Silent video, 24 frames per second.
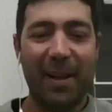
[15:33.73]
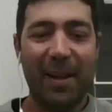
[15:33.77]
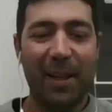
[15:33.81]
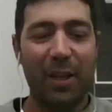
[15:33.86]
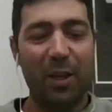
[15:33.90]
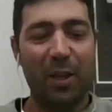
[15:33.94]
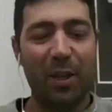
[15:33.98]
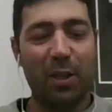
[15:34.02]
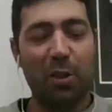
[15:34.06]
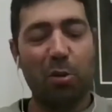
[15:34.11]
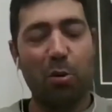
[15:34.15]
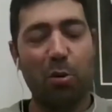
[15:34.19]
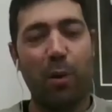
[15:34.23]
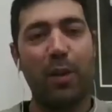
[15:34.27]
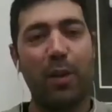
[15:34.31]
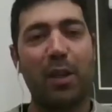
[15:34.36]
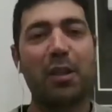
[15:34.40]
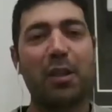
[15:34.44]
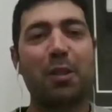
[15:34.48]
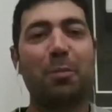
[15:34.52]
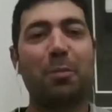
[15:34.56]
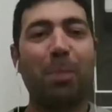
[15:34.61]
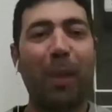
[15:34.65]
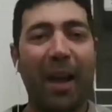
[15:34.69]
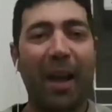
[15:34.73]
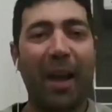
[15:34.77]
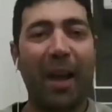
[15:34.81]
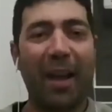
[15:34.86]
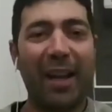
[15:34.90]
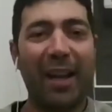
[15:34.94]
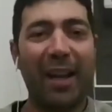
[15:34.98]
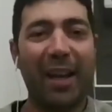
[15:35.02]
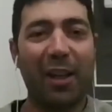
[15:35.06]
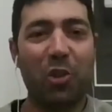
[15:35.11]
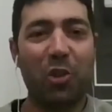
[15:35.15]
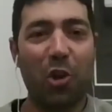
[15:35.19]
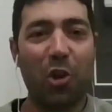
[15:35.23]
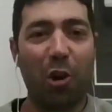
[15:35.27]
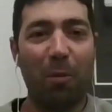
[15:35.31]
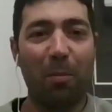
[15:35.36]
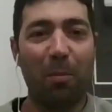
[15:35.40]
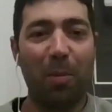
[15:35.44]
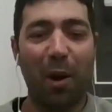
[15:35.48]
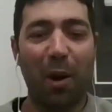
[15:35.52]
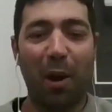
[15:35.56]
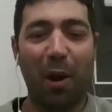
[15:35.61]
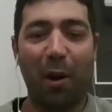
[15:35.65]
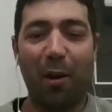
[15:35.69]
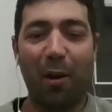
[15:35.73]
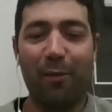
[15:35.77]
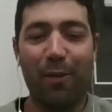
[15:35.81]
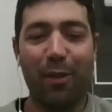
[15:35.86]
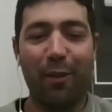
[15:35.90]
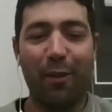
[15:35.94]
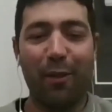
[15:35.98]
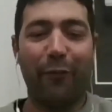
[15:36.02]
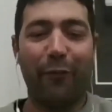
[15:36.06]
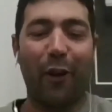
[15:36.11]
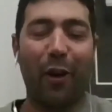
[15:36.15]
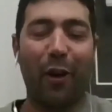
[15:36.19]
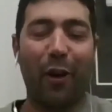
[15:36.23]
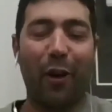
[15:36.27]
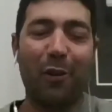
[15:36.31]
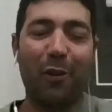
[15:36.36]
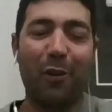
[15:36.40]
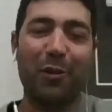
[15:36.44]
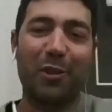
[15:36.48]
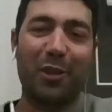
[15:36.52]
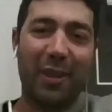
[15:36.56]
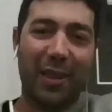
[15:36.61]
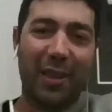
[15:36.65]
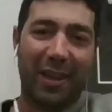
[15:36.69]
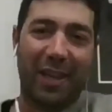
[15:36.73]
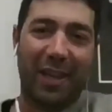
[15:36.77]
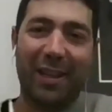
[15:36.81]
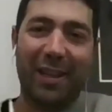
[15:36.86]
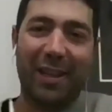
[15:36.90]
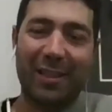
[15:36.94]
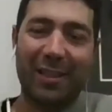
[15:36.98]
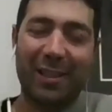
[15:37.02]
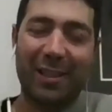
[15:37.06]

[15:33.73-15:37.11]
you're sort of explaining a job over the phone to the customer.